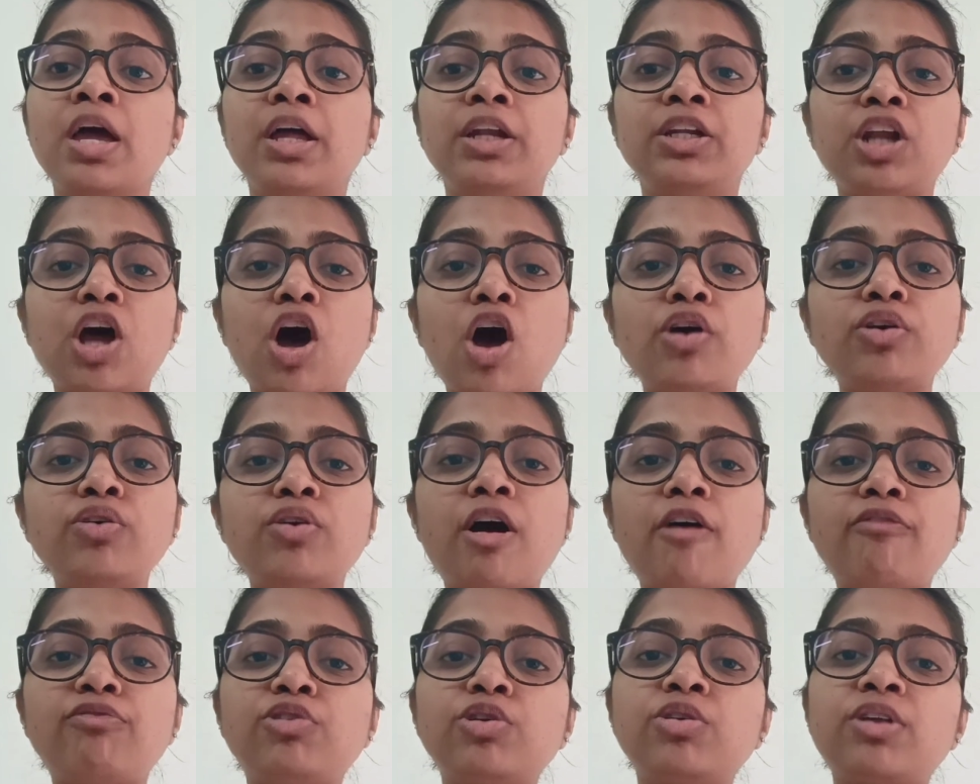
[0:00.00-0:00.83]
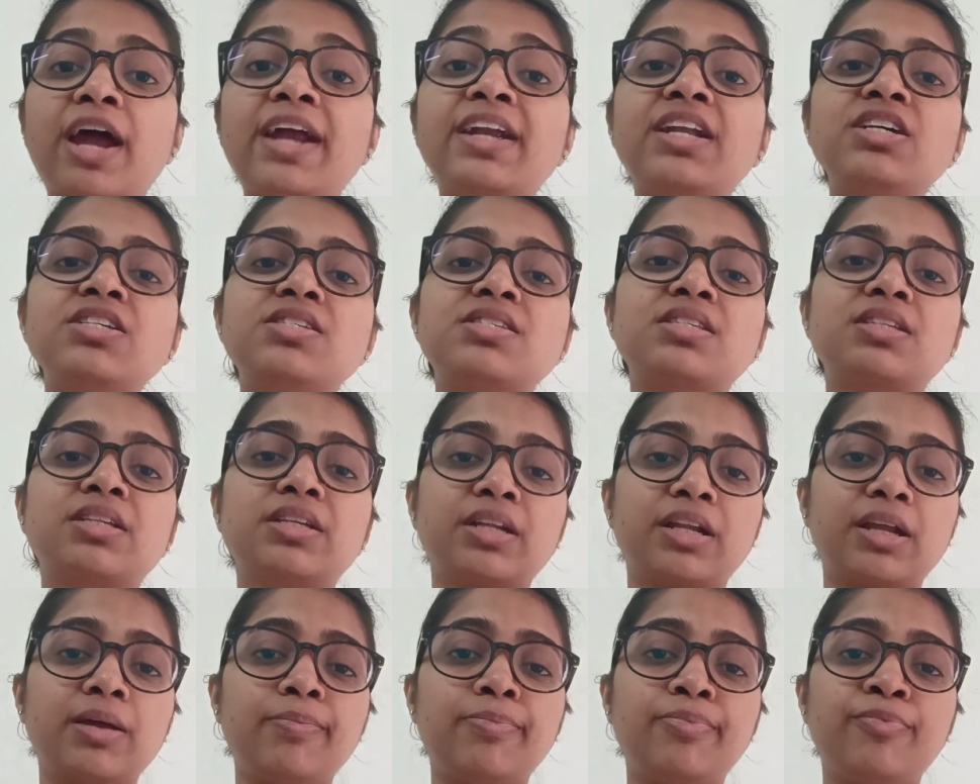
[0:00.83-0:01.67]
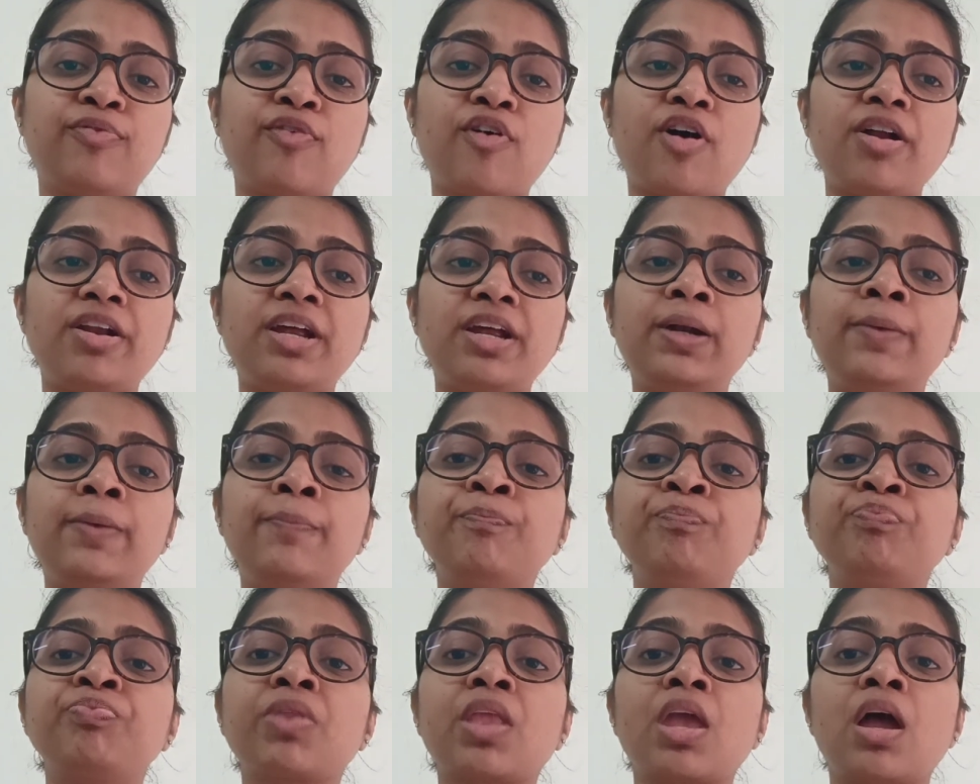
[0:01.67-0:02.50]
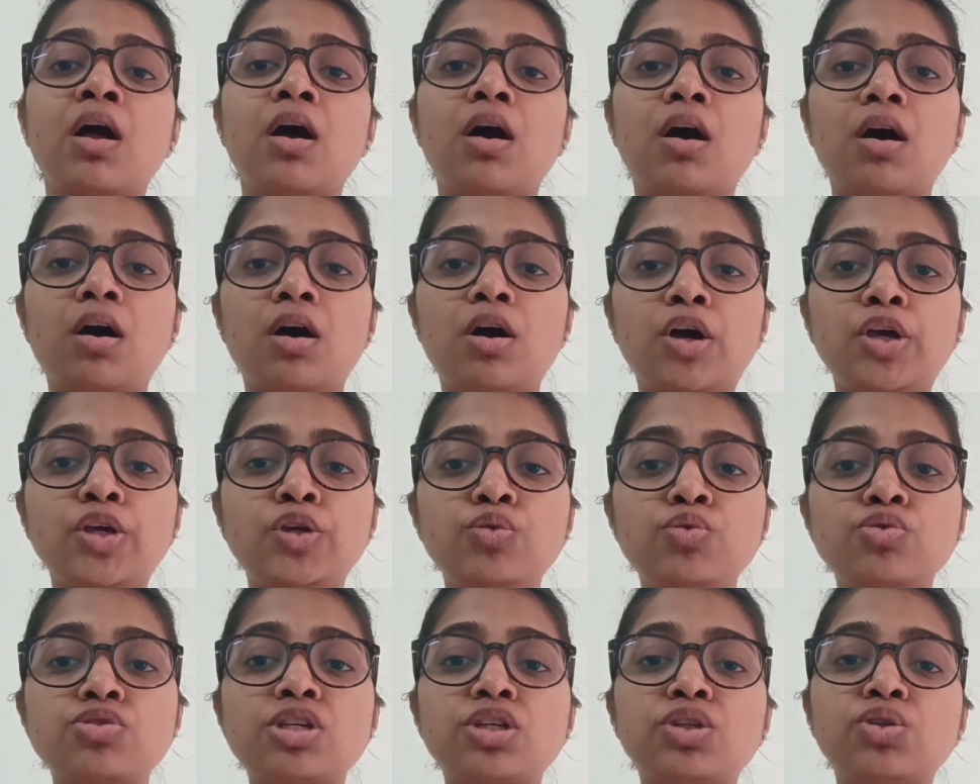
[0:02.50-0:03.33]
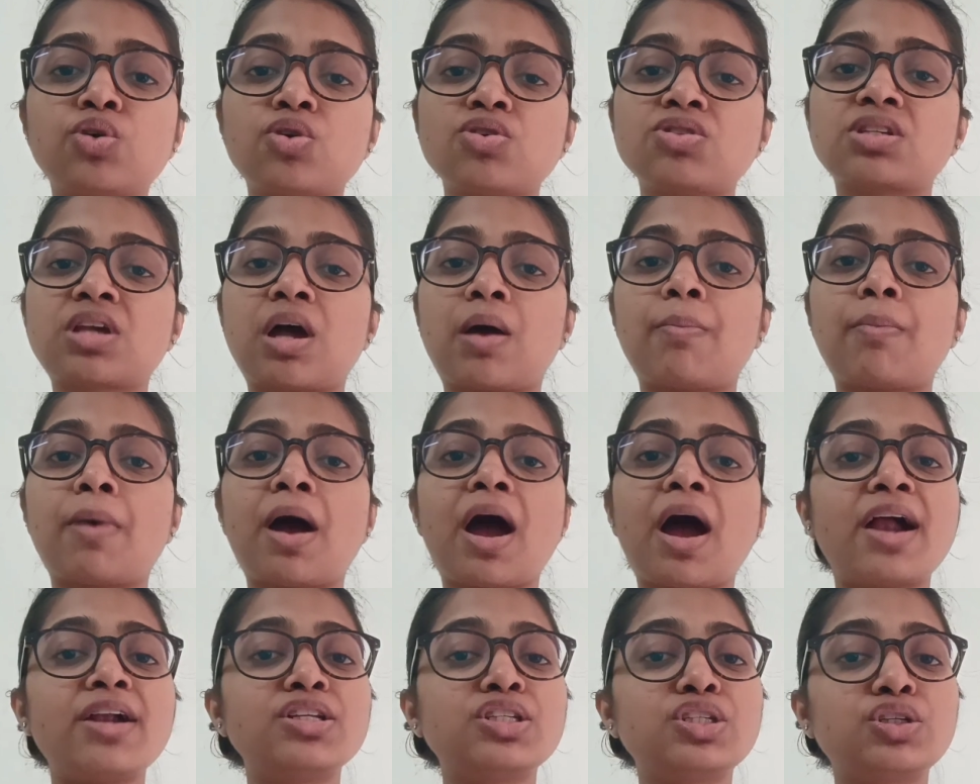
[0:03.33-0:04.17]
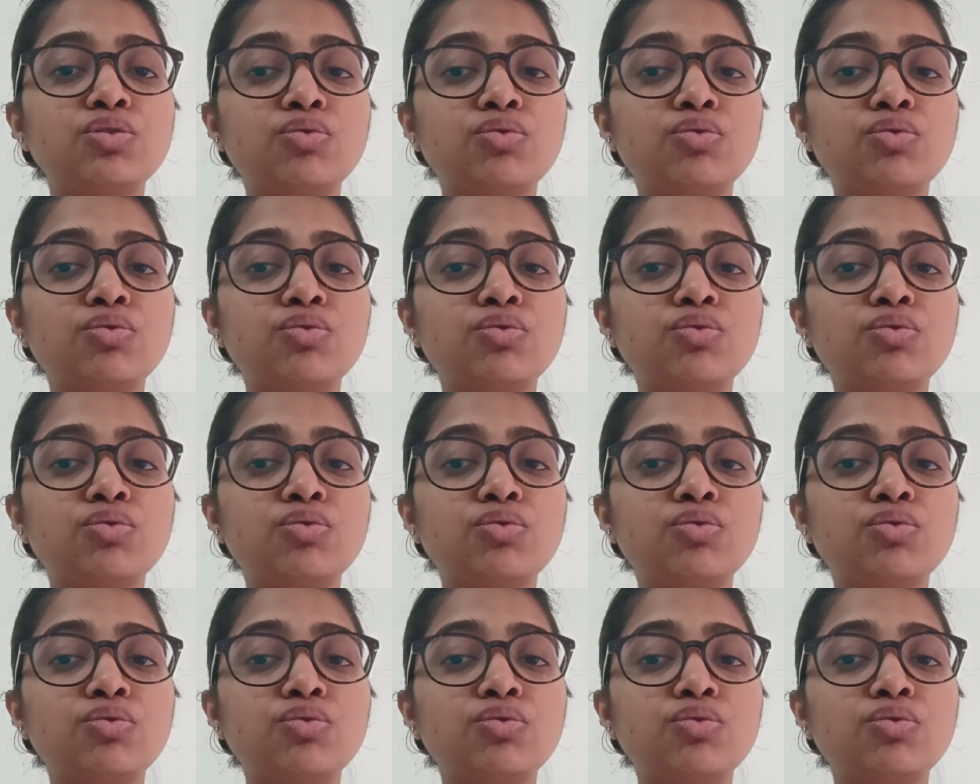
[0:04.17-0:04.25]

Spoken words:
Now you have to write a script for it using those commands.